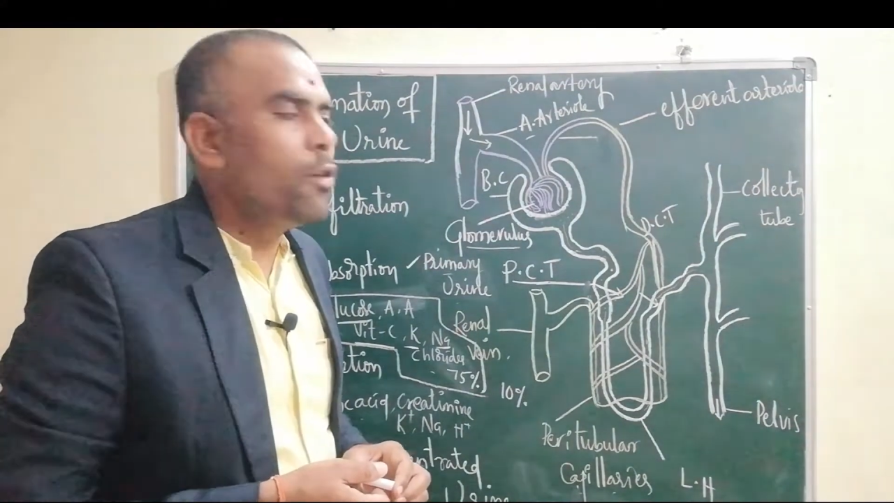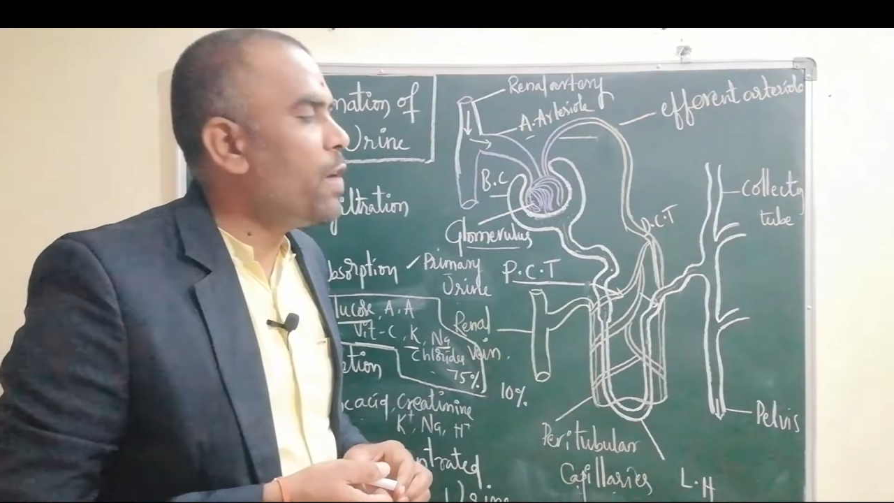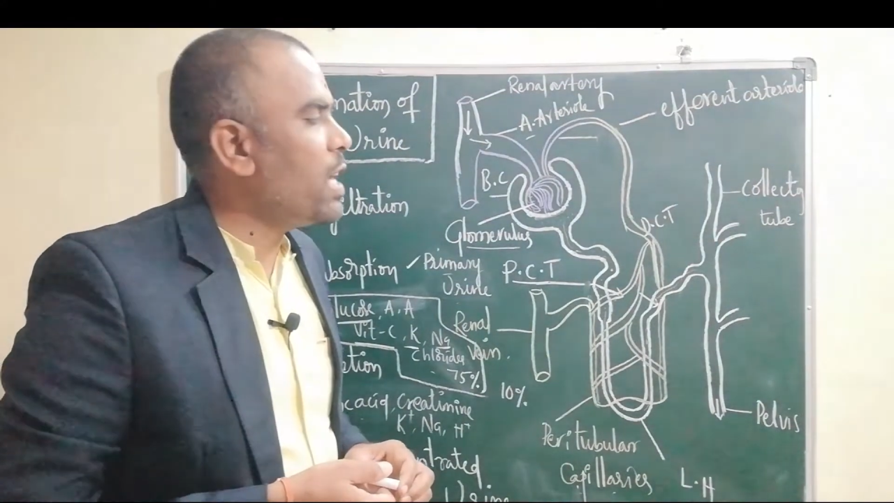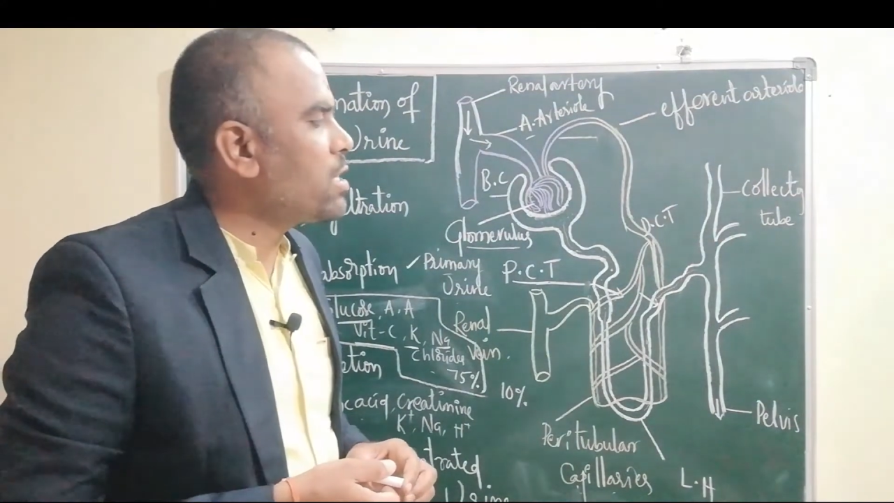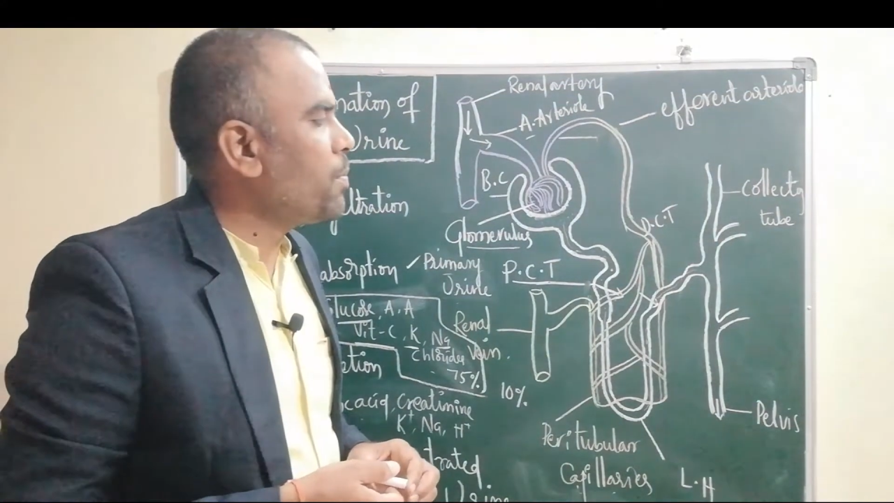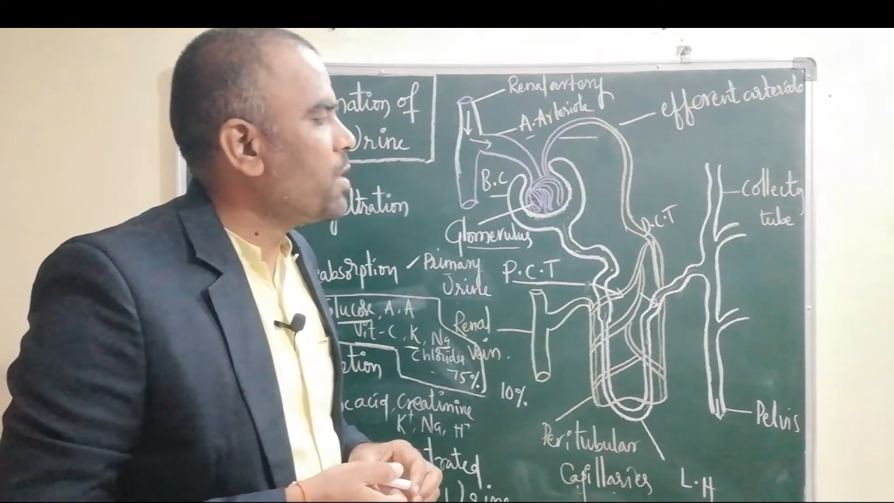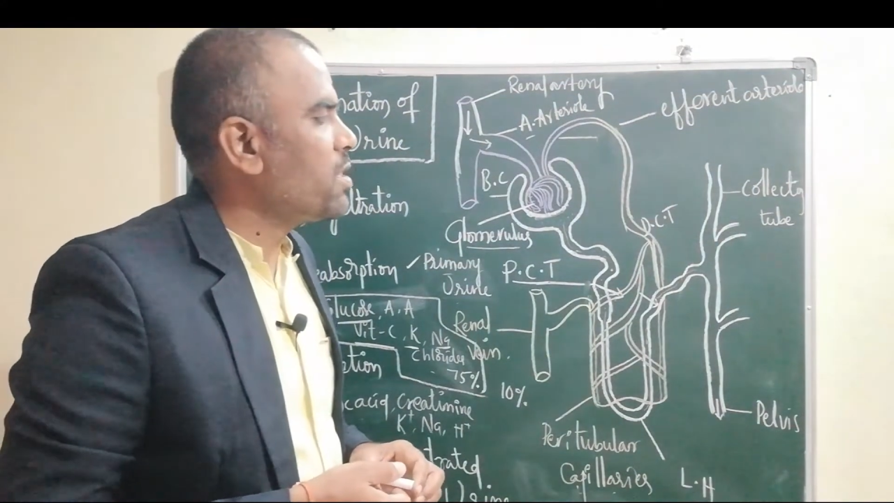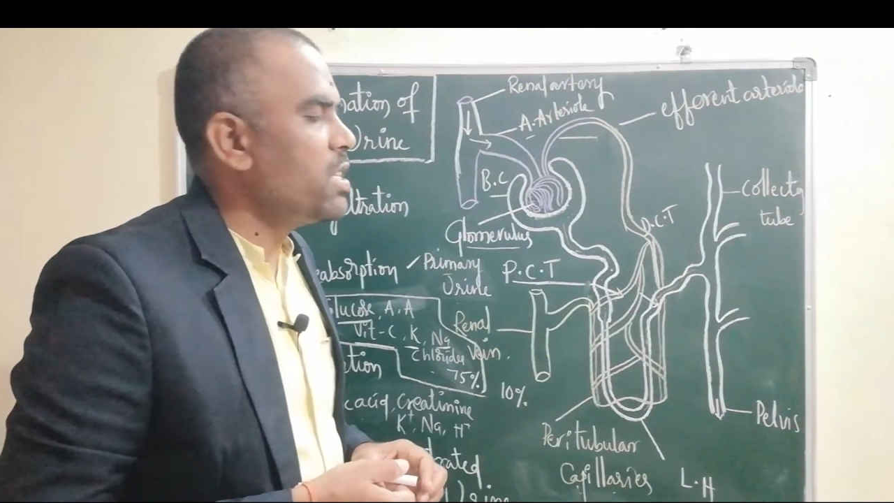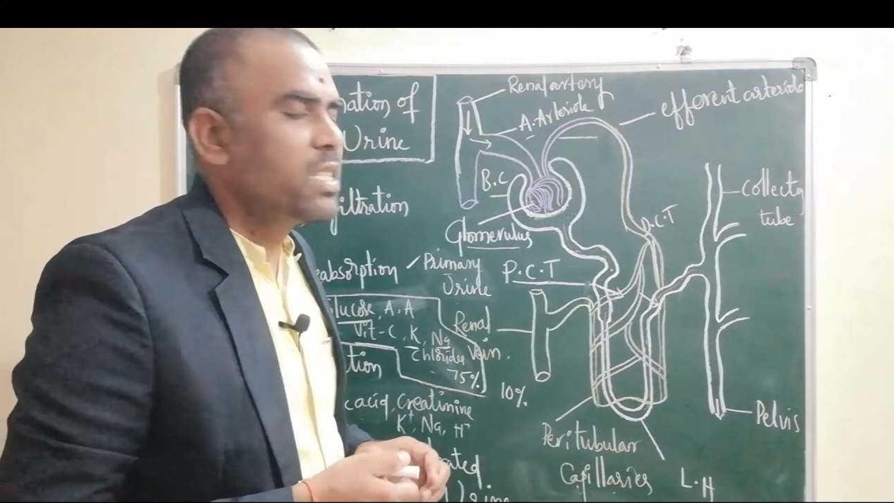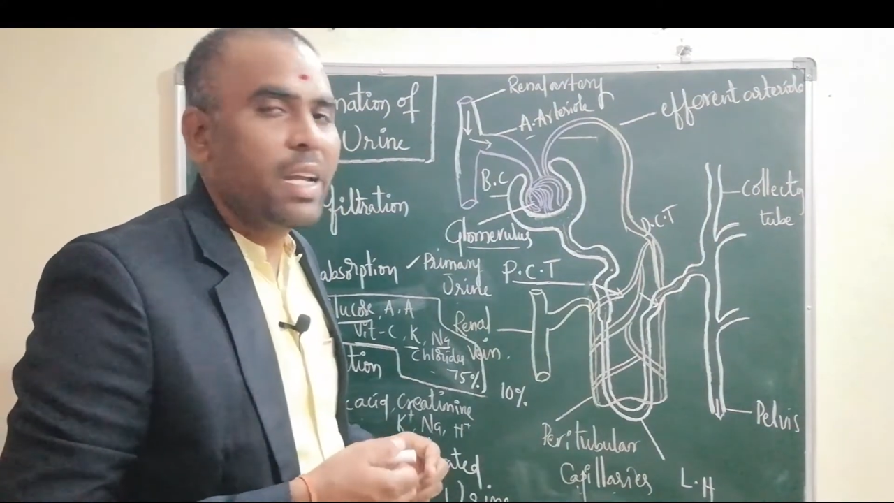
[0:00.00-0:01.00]

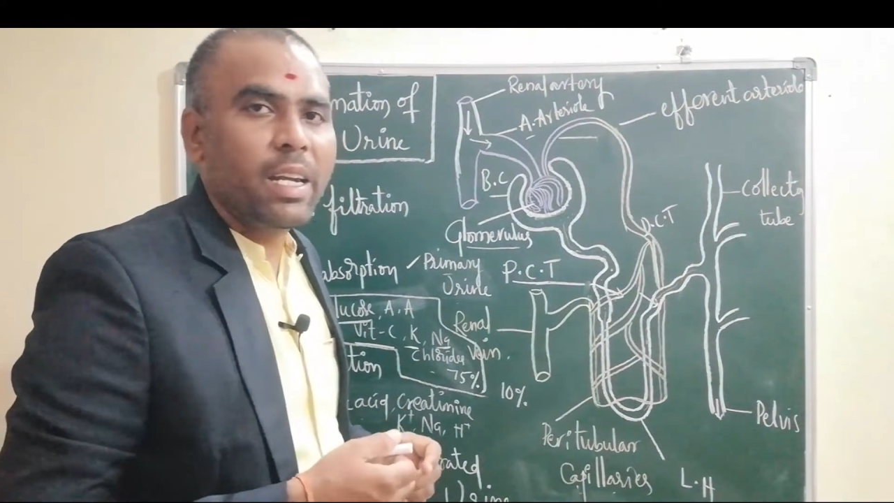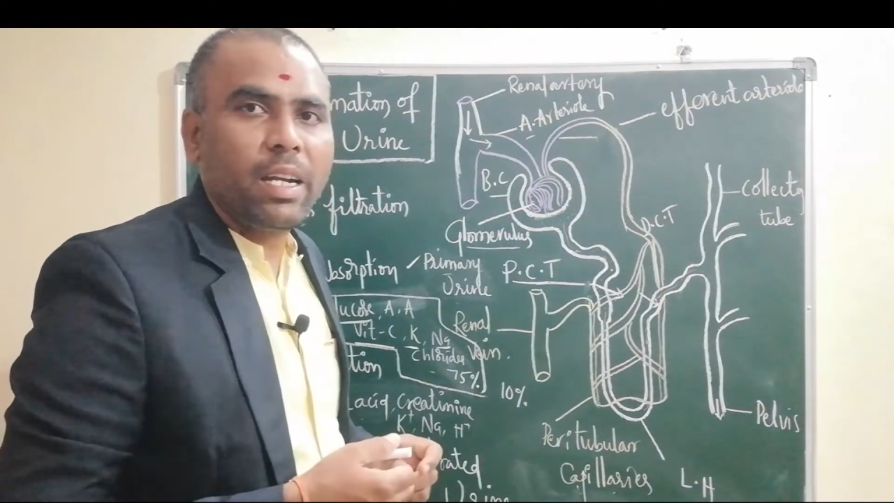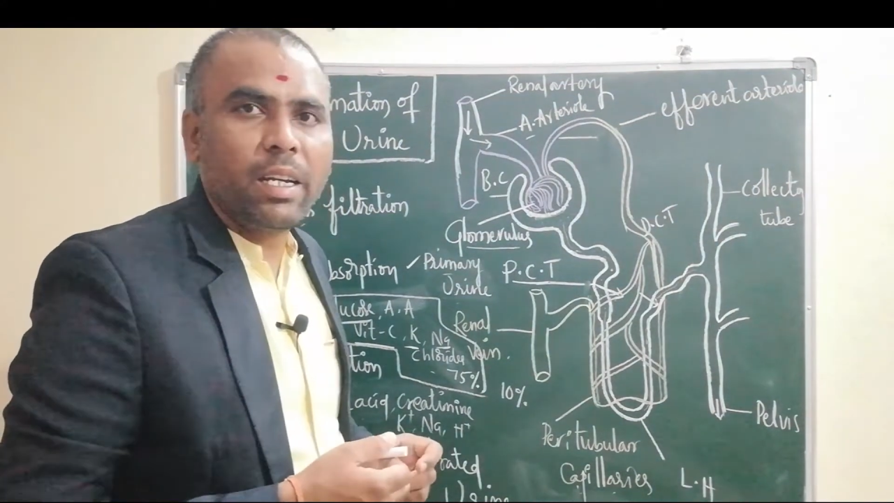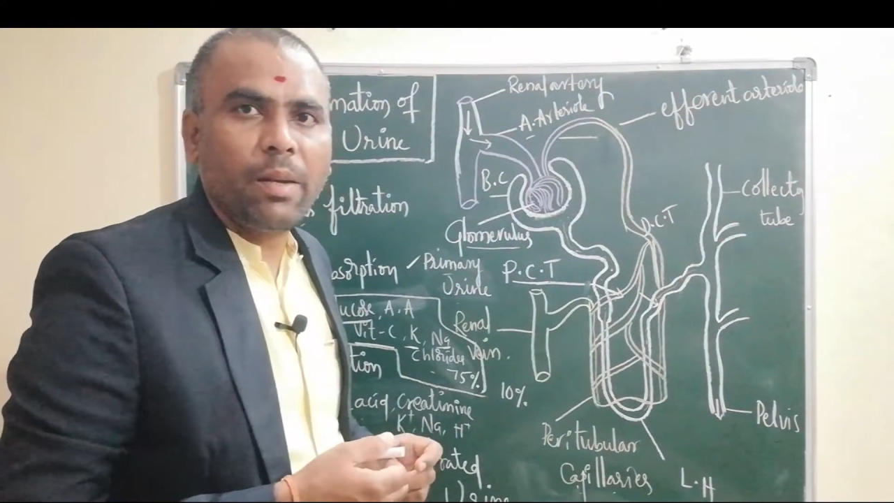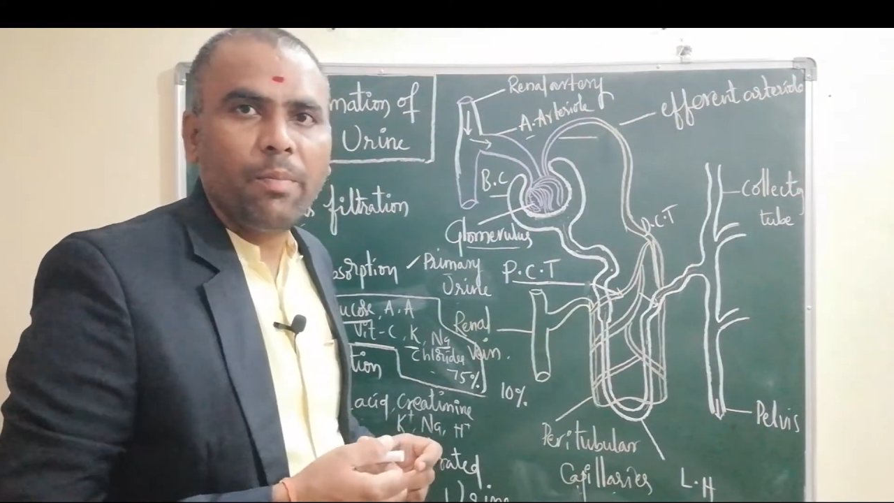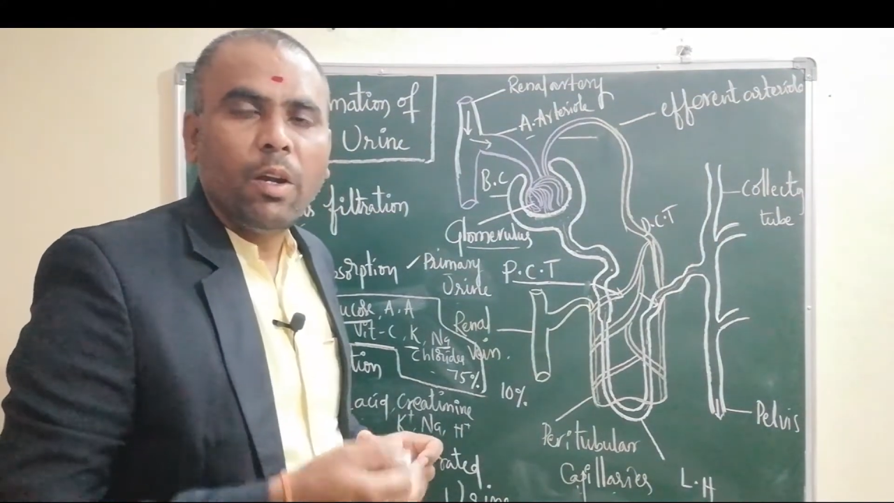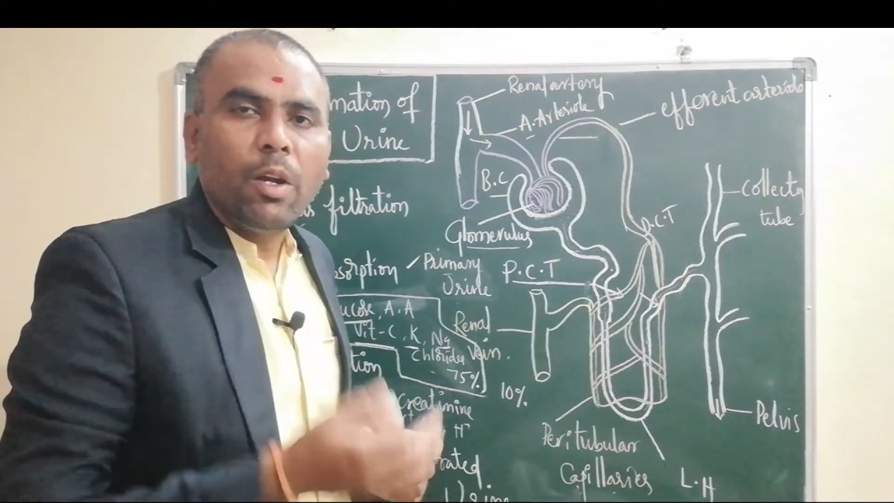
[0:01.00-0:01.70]
vasopressin is secreted